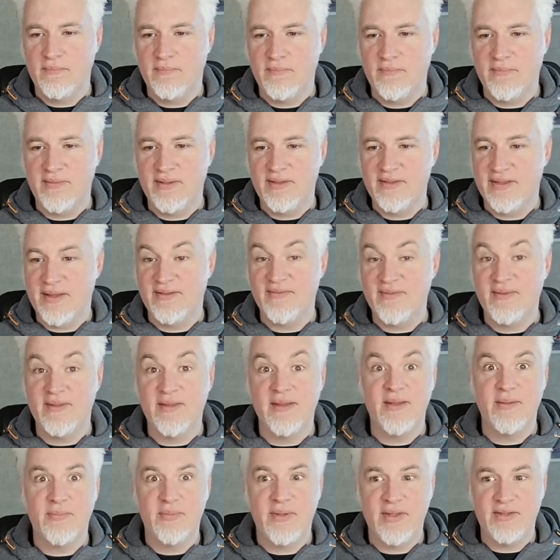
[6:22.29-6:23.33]
There's definitely
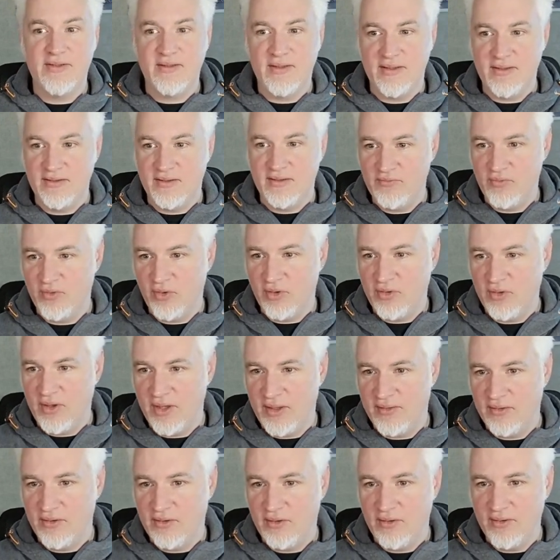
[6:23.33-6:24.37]
a pizza in the
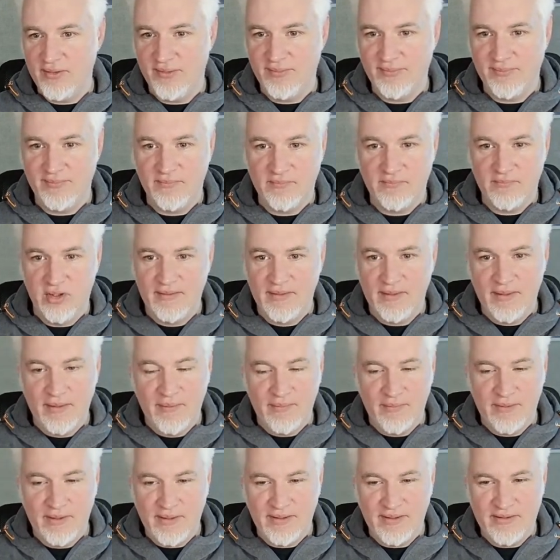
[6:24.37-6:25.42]
foreground.
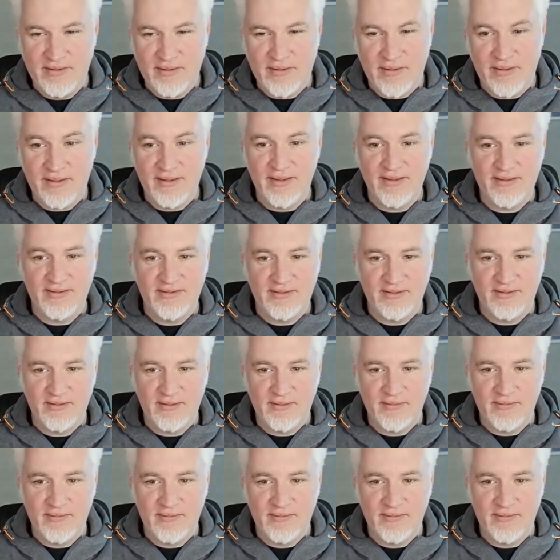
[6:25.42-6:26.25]
This is